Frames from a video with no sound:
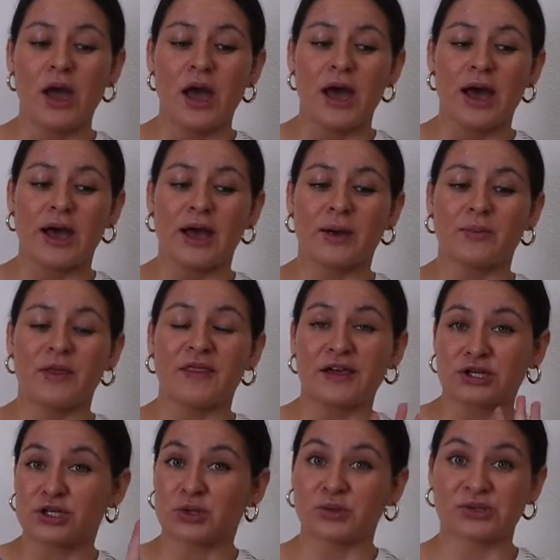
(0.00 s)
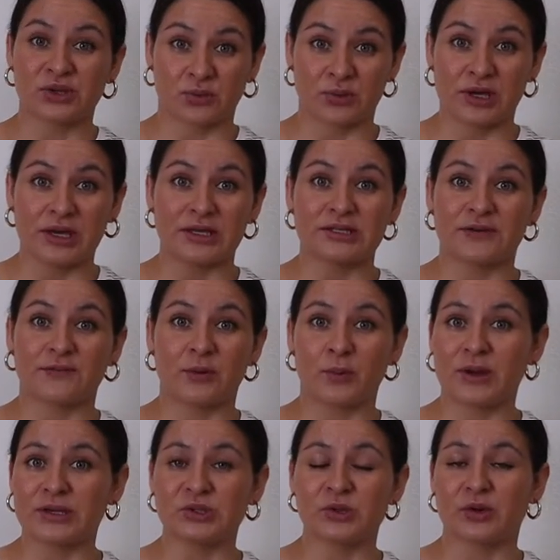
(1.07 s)
um, that shows three different
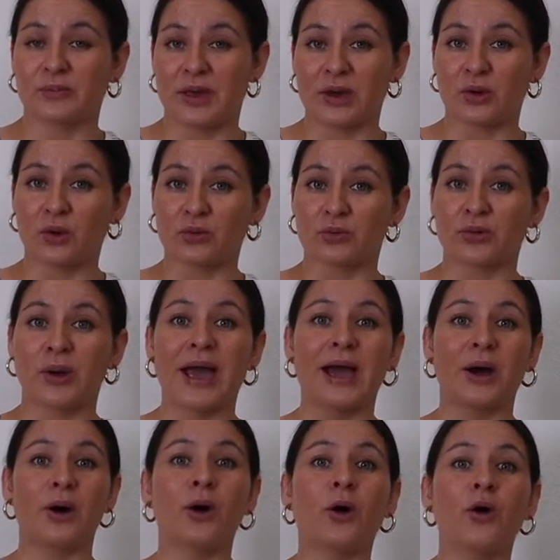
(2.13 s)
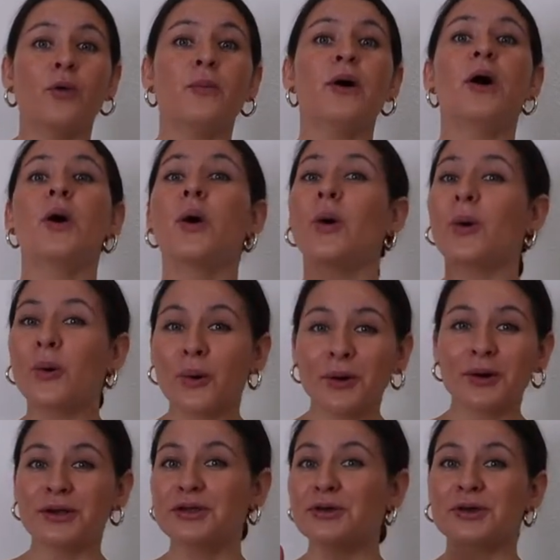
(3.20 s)
ways you can make cold brew at home, or
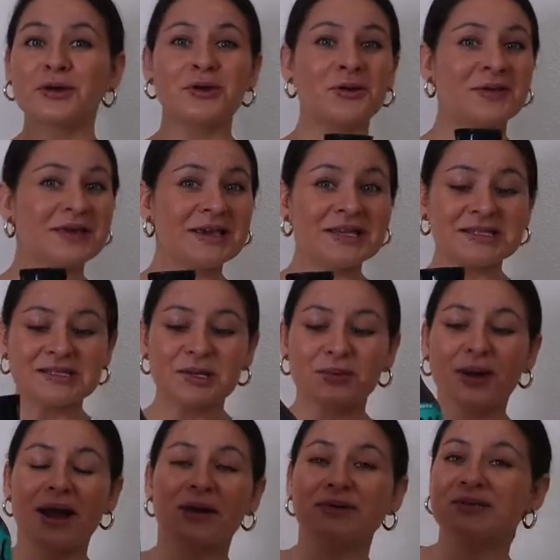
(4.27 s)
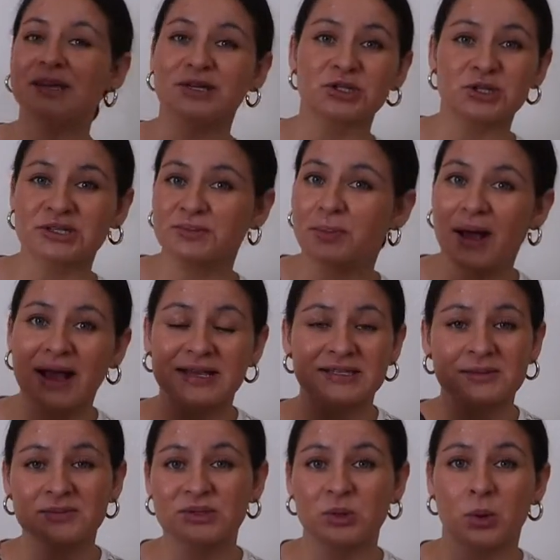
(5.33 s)
you can go the easy route and just buy
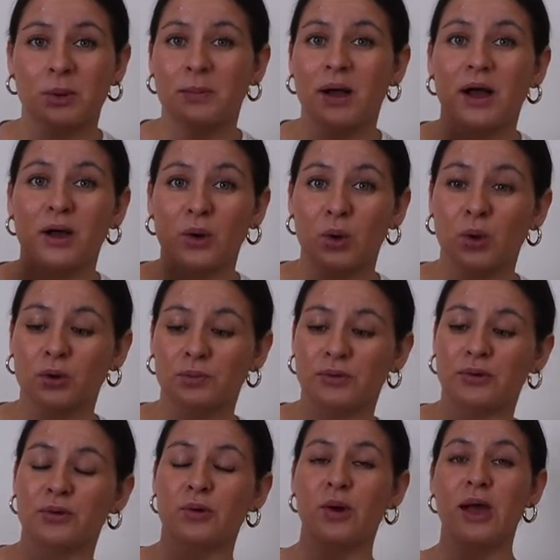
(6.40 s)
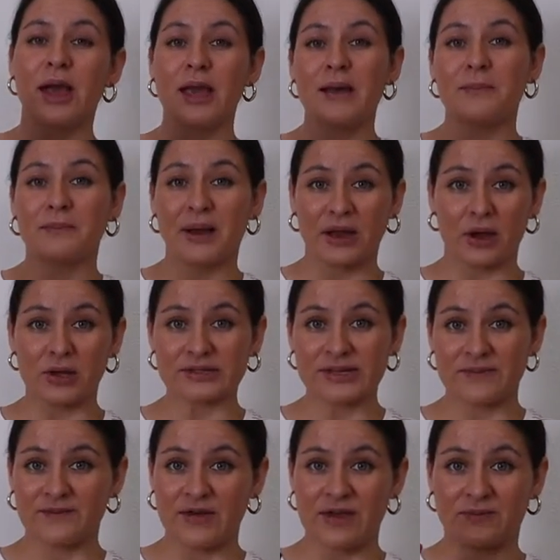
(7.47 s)
some store-bought cold brew. My
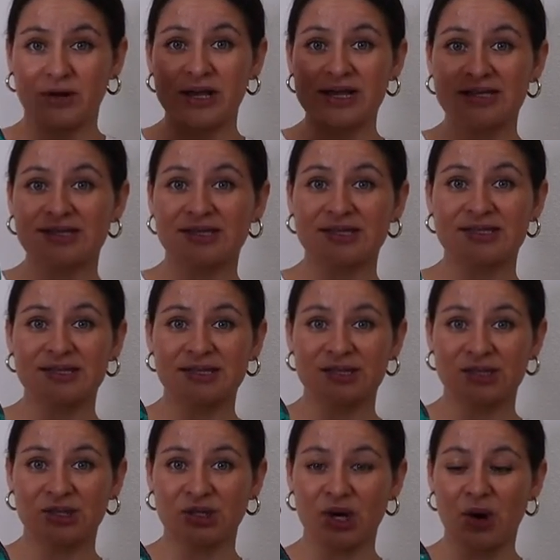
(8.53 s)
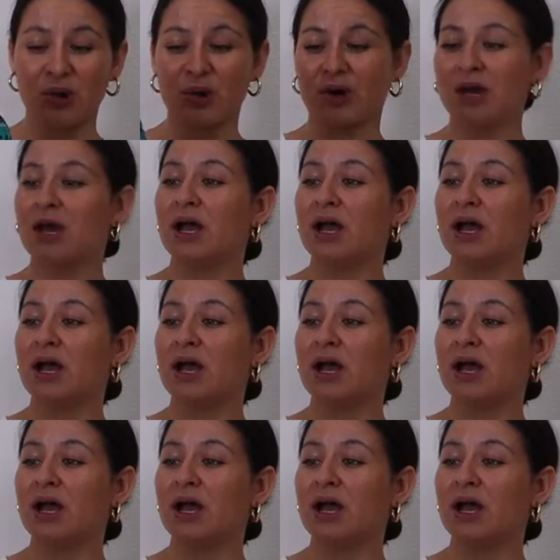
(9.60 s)
all-time favorite is this Stok